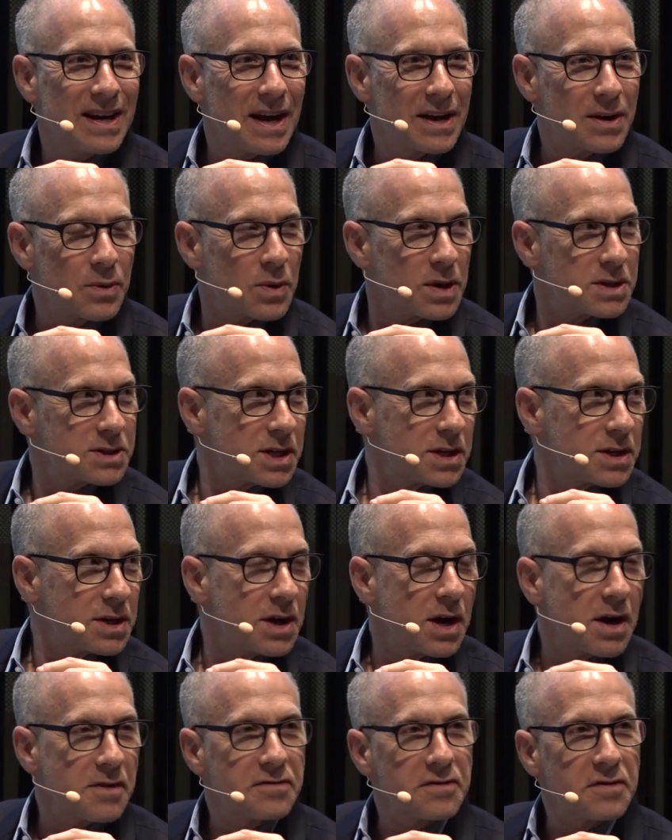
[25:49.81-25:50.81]
And it wasn't
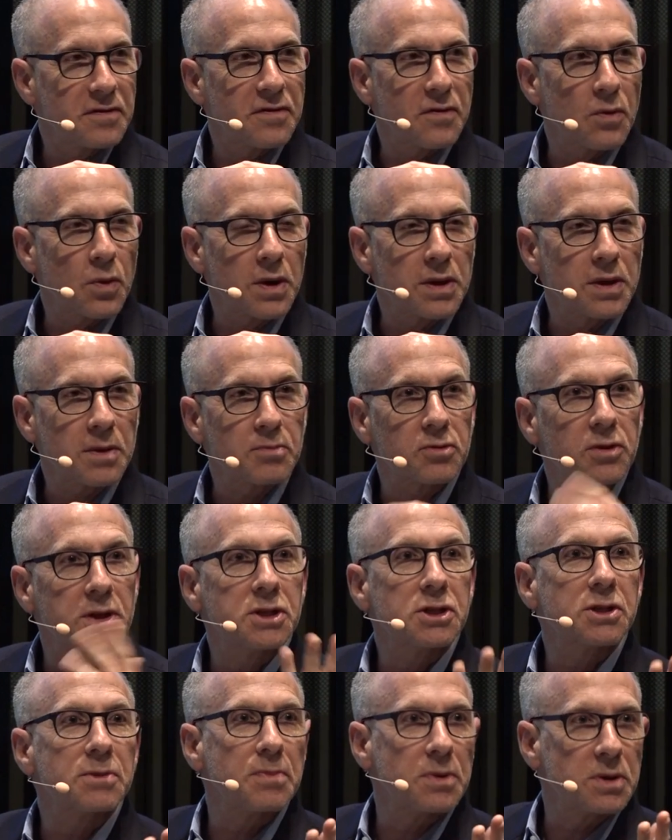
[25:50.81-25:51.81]
enough for the
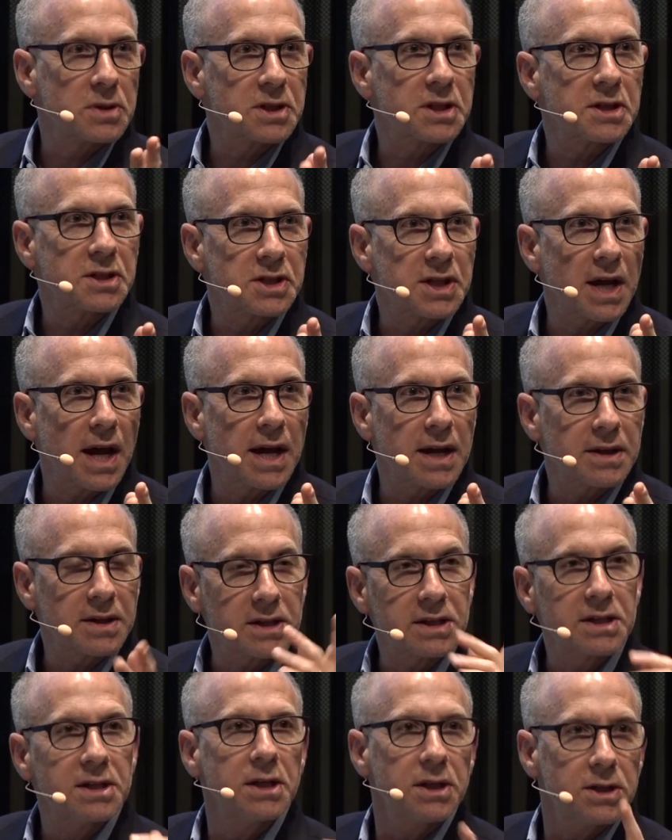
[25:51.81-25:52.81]
principal to say it.
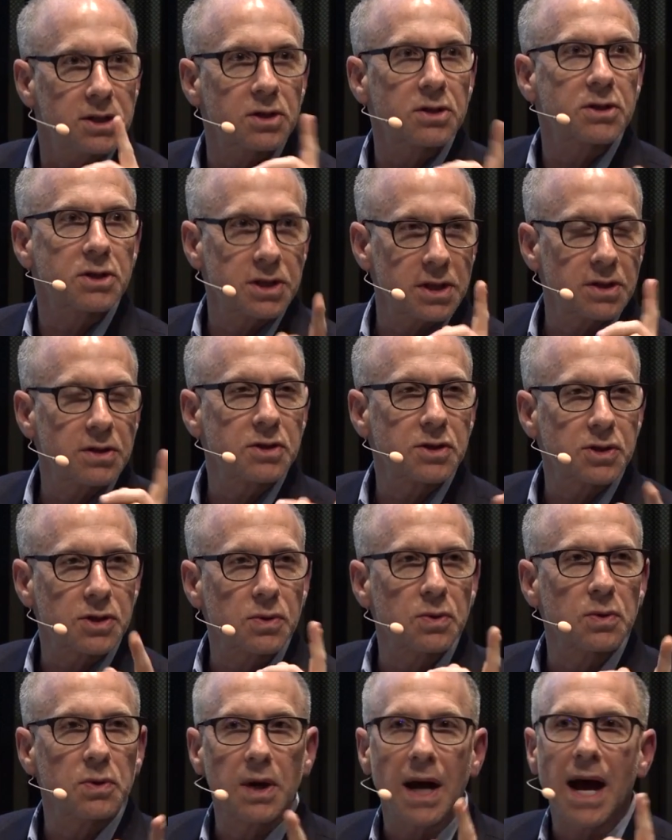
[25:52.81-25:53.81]
The teachers in the
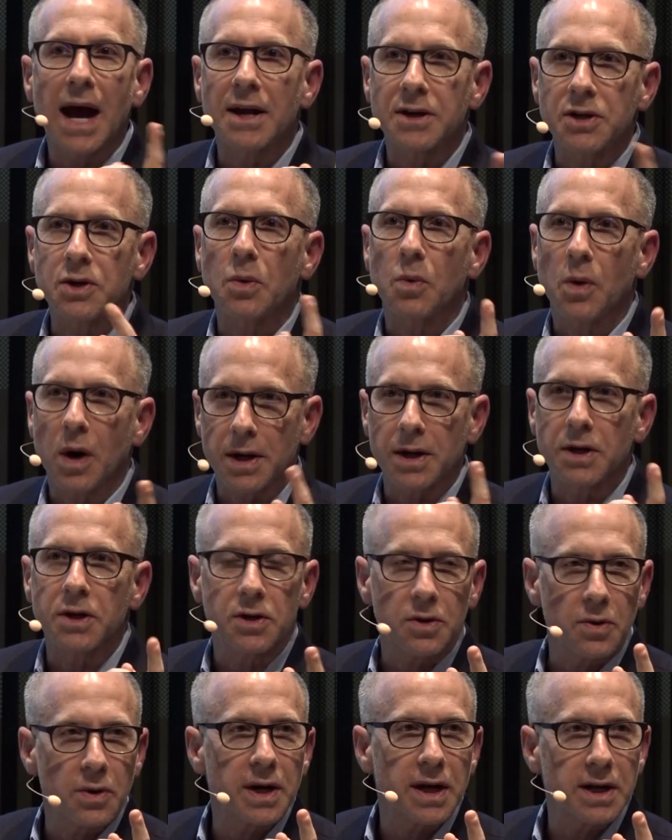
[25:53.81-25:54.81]
school had to want to
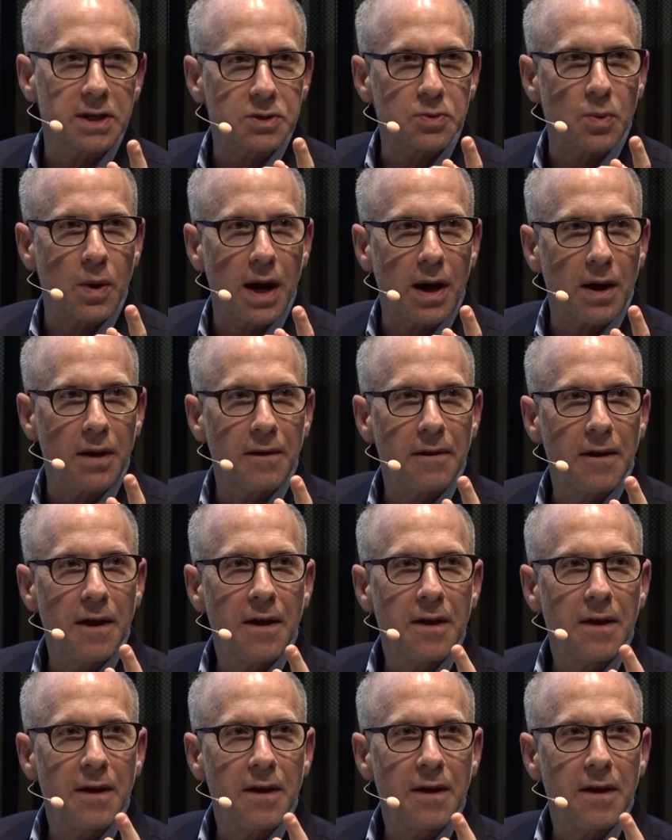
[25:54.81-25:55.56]
do it as well.